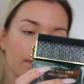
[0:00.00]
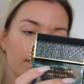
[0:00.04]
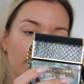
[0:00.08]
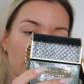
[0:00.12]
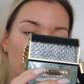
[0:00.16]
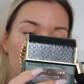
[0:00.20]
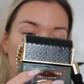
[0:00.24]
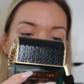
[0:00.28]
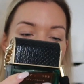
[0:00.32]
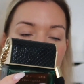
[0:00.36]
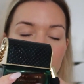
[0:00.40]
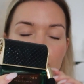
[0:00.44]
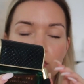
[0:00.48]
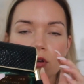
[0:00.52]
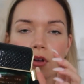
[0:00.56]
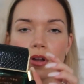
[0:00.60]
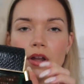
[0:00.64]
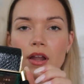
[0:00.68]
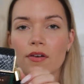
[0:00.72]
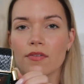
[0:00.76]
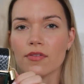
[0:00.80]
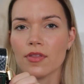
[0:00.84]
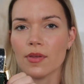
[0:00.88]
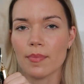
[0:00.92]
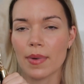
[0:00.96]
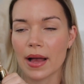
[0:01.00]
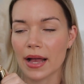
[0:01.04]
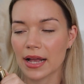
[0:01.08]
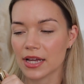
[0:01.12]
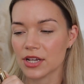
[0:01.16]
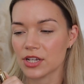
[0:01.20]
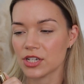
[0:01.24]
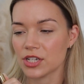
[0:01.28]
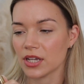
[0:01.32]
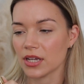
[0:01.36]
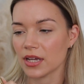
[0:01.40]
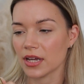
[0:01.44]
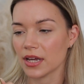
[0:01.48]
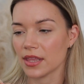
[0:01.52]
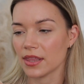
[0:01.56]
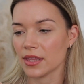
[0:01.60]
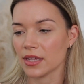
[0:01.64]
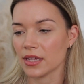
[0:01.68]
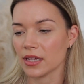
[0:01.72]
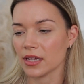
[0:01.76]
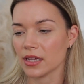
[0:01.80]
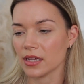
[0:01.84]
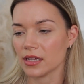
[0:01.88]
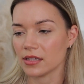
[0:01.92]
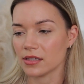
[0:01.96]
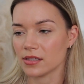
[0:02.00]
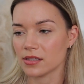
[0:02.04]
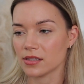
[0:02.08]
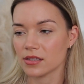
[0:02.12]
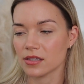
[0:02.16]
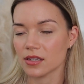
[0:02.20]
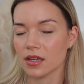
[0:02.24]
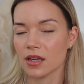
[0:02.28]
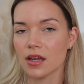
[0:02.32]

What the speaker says: I also love the packaging. I think it's